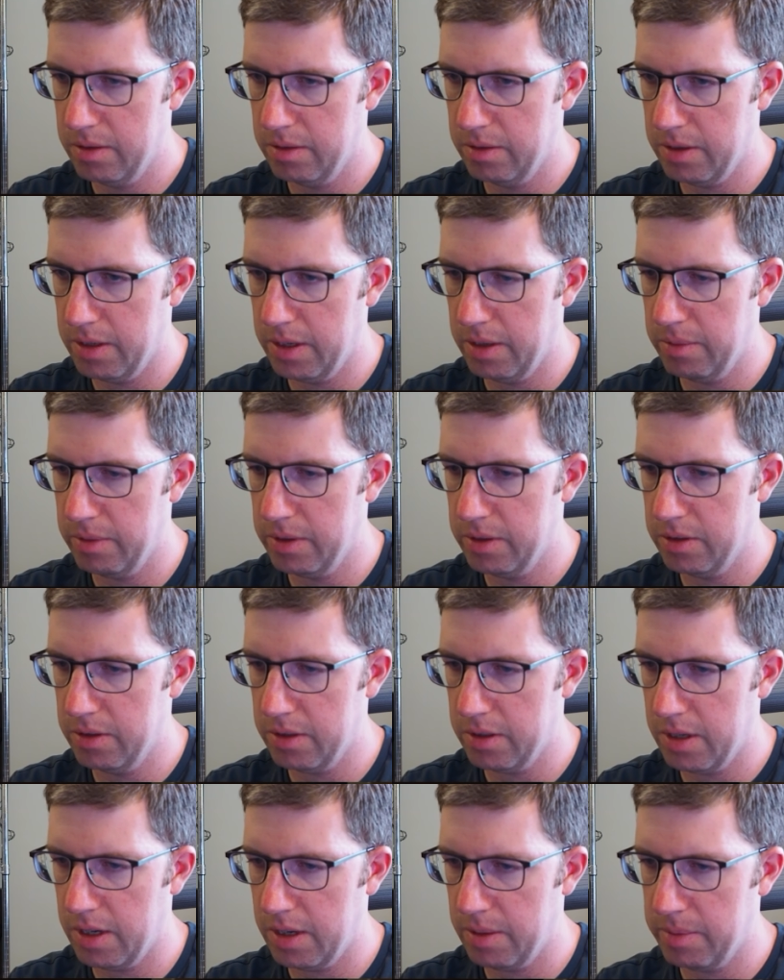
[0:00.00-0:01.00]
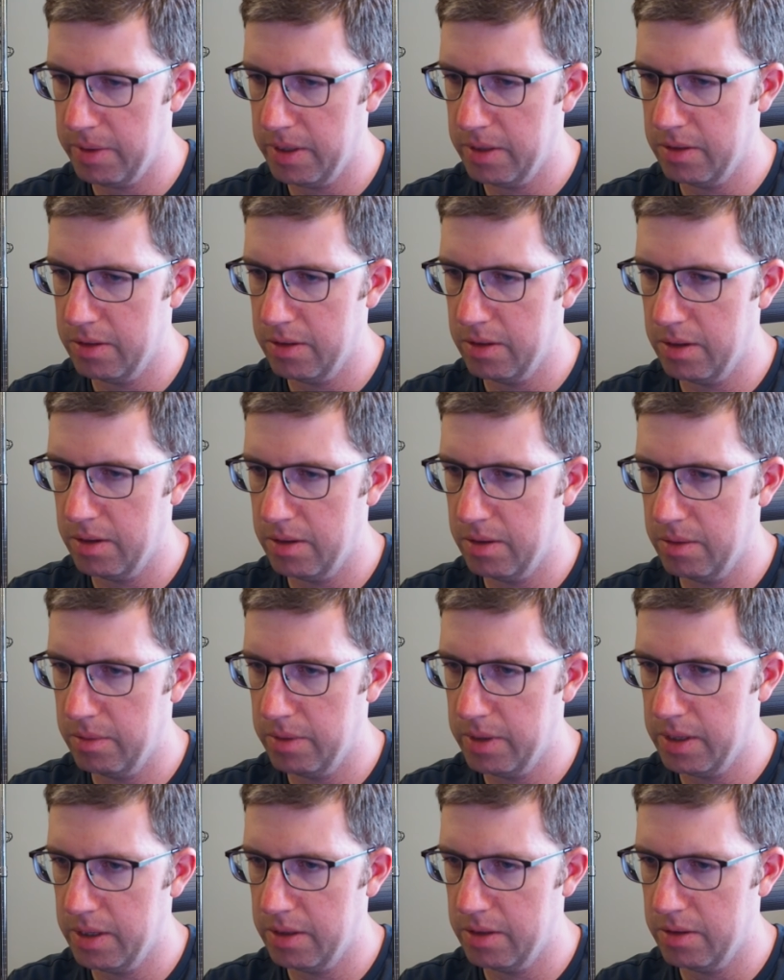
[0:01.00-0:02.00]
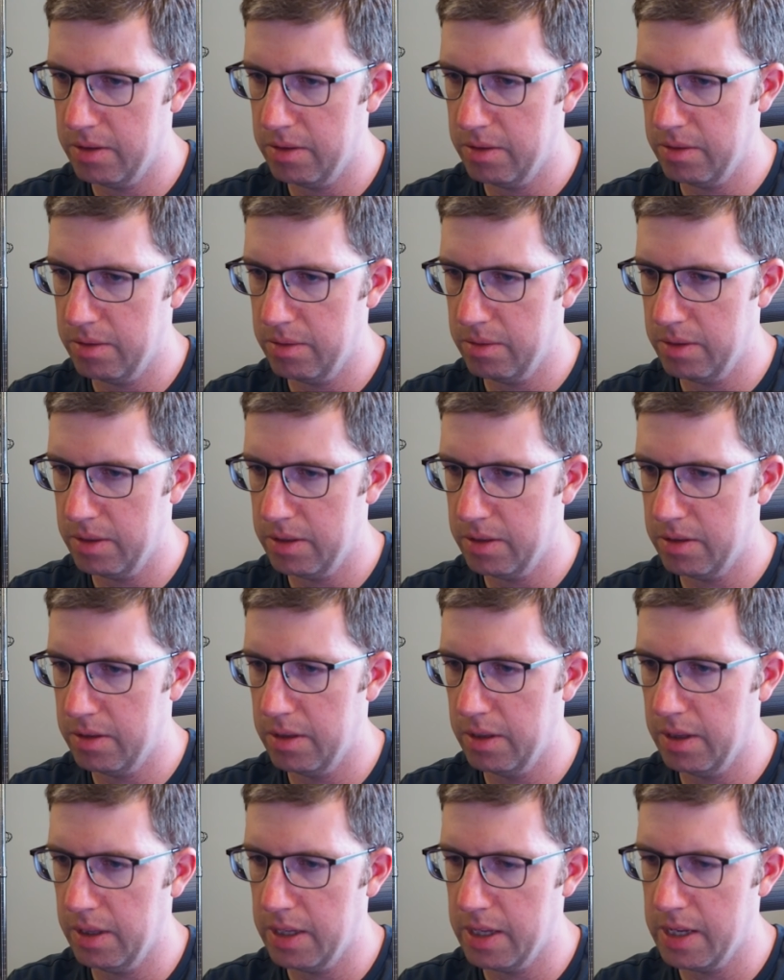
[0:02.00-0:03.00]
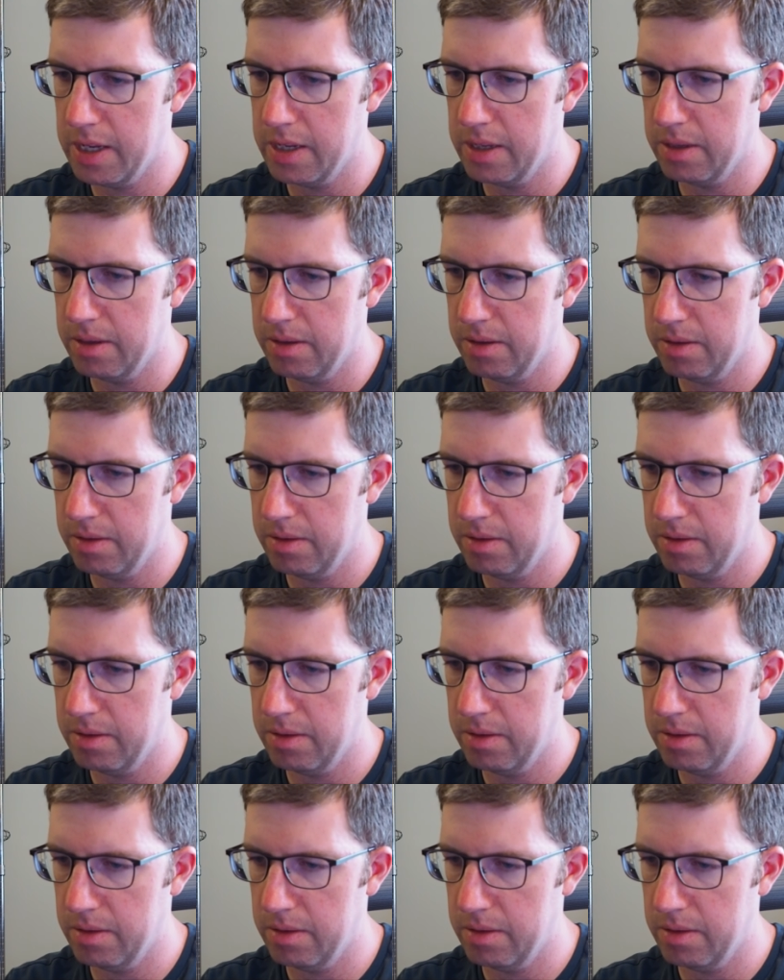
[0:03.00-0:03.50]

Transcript: Okay, we can just copy. So we need to, let's delete